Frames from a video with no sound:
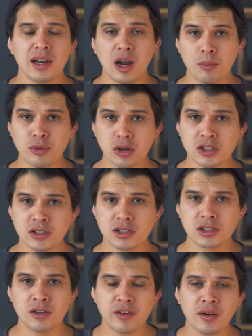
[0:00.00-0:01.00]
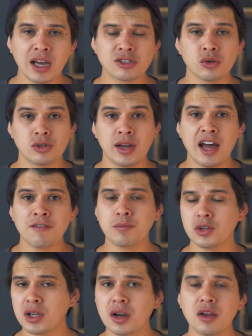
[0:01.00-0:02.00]
Now, proxies is a very nice tool to have,
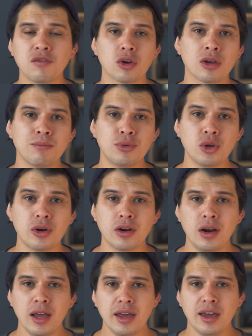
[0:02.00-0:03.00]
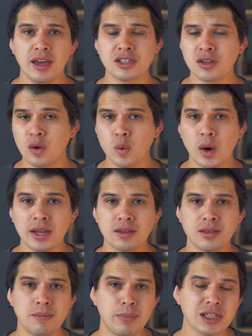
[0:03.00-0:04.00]
particularly if your computer isn't
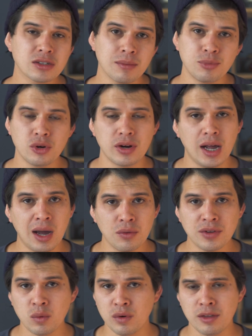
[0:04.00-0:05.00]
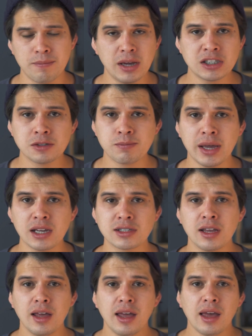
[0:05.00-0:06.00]
quite the best computer out there with the best specs,